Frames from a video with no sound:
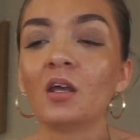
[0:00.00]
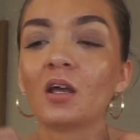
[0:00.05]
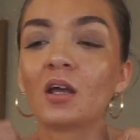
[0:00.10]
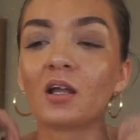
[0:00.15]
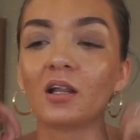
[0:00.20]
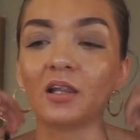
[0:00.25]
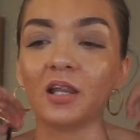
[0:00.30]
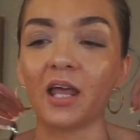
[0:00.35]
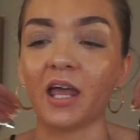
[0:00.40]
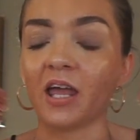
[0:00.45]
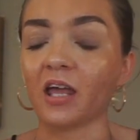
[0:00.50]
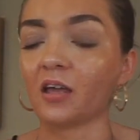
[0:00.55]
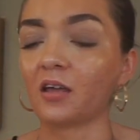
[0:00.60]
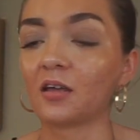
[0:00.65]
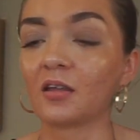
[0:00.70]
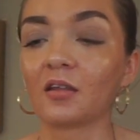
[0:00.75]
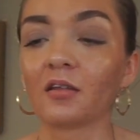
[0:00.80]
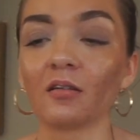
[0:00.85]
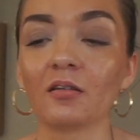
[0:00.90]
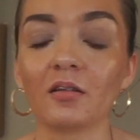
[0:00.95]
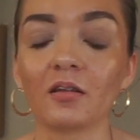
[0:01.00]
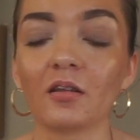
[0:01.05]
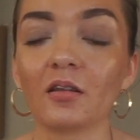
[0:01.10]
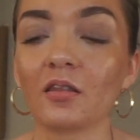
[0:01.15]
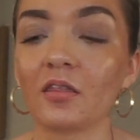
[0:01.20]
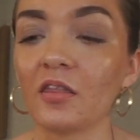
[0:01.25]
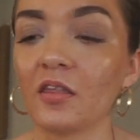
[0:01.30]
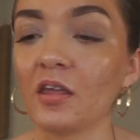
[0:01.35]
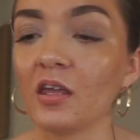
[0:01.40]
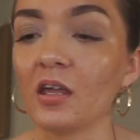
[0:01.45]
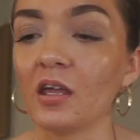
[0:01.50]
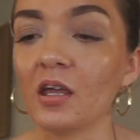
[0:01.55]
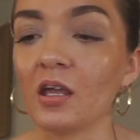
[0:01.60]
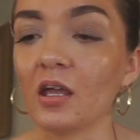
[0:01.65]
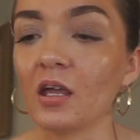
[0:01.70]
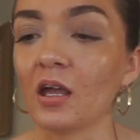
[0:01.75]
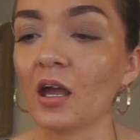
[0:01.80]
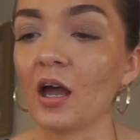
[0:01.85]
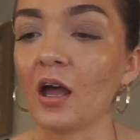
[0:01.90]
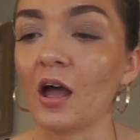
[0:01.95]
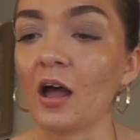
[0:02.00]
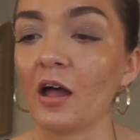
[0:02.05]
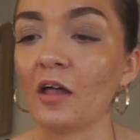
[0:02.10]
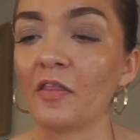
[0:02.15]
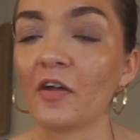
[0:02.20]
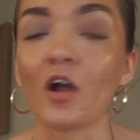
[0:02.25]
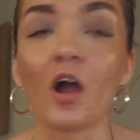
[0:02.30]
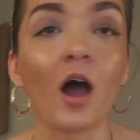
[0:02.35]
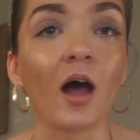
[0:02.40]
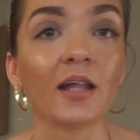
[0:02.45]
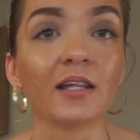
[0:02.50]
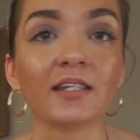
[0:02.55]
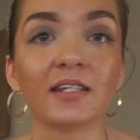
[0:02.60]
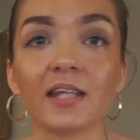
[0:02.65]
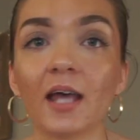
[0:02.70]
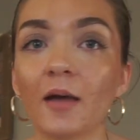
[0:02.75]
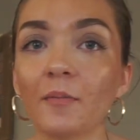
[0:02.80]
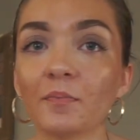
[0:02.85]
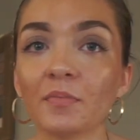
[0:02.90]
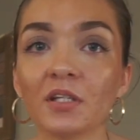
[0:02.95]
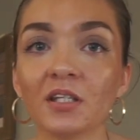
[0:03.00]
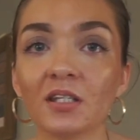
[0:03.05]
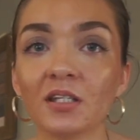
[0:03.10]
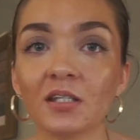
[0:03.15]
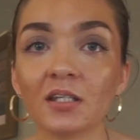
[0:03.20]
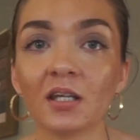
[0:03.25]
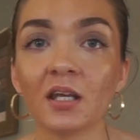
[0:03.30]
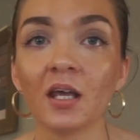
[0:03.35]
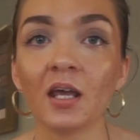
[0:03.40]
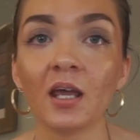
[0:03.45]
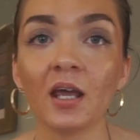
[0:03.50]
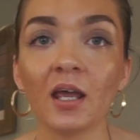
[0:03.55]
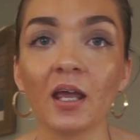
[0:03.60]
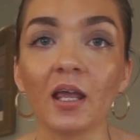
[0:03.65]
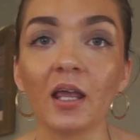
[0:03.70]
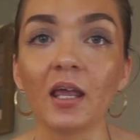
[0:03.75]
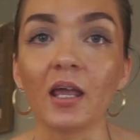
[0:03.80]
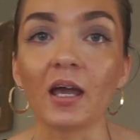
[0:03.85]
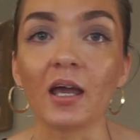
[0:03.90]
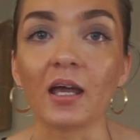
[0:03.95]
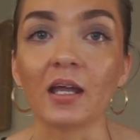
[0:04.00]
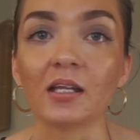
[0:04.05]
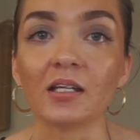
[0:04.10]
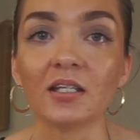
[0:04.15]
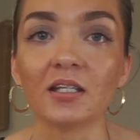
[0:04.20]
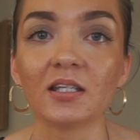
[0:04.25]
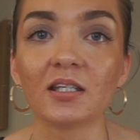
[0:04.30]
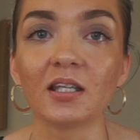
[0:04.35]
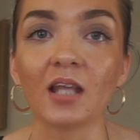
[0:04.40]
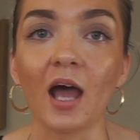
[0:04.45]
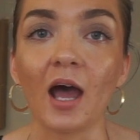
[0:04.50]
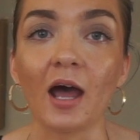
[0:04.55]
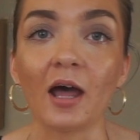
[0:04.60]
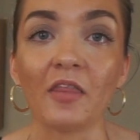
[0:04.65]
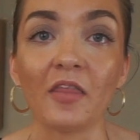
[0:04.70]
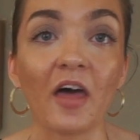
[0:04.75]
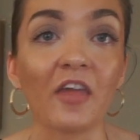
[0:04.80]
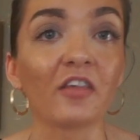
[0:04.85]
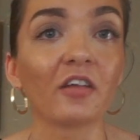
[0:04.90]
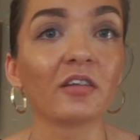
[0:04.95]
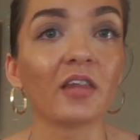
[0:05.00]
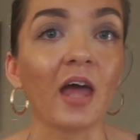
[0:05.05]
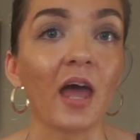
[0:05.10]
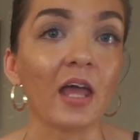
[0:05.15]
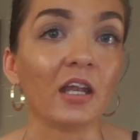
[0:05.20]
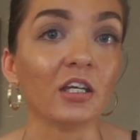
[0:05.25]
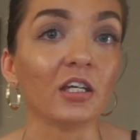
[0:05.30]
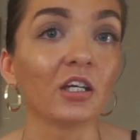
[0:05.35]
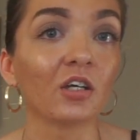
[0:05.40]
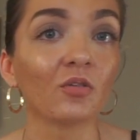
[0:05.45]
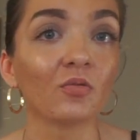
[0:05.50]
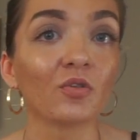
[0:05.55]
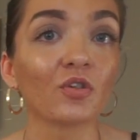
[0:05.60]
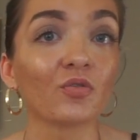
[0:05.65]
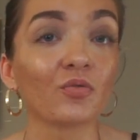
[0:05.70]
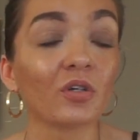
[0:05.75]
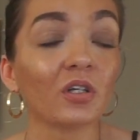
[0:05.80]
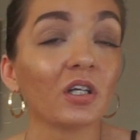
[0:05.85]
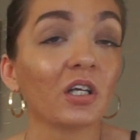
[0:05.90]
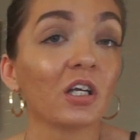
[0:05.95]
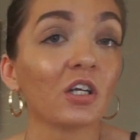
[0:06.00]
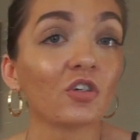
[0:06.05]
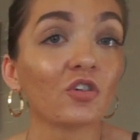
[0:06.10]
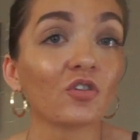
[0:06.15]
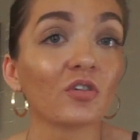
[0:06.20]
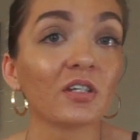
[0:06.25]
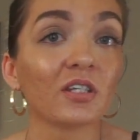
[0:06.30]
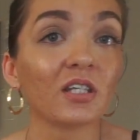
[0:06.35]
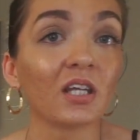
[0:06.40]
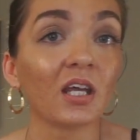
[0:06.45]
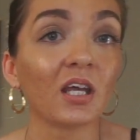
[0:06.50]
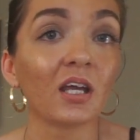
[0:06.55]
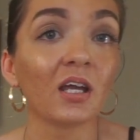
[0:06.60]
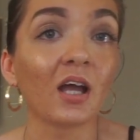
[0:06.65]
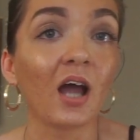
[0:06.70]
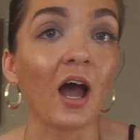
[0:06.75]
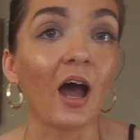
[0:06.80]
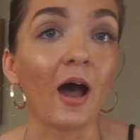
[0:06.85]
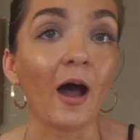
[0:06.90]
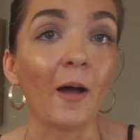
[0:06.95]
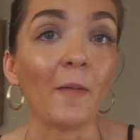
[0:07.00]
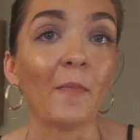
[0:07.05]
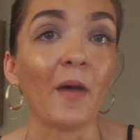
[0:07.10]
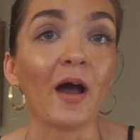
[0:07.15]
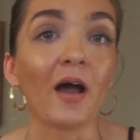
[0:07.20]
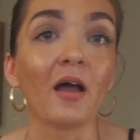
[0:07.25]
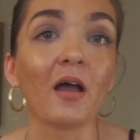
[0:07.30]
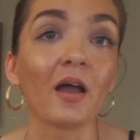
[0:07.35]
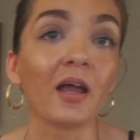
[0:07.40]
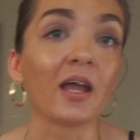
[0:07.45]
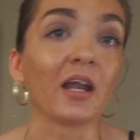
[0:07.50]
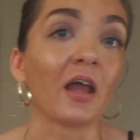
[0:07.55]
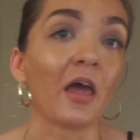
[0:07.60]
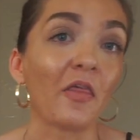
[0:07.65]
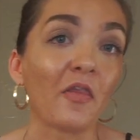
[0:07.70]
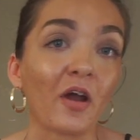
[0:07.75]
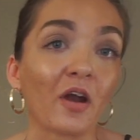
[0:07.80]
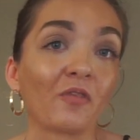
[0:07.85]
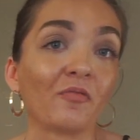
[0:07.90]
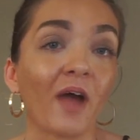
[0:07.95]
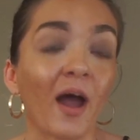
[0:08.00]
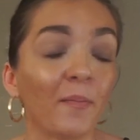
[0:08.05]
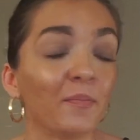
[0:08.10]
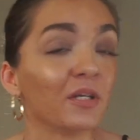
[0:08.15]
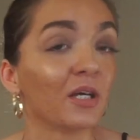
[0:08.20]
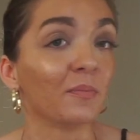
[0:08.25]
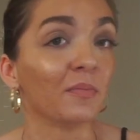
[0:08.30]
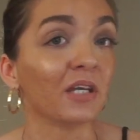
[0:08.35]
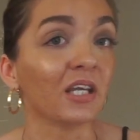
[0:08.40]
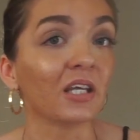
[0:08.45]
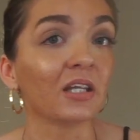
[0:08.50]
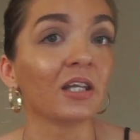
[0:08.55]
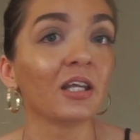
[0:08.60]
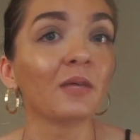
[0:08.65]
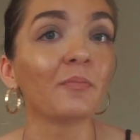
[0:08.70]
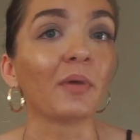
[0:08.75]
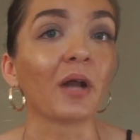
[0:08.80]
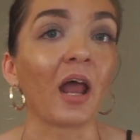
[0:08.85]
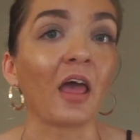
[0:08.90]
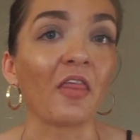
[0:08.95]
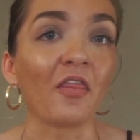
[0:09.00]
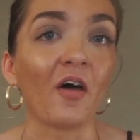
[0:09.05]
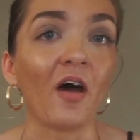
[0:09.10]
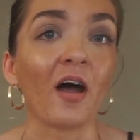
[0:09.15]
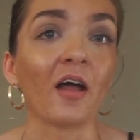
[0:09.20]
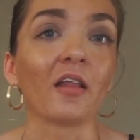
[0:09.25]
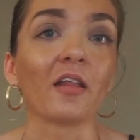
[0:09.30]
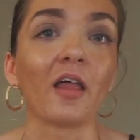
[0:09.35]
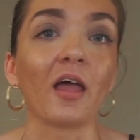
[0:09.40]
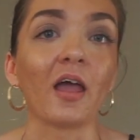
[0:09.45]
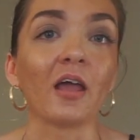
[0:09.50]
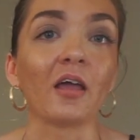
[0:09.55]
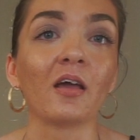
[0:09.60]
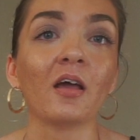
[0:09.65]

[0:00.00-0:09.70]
like the concept, and I thought the ending was really interesting. Again, I thought it wrapped up neatly, but I thought like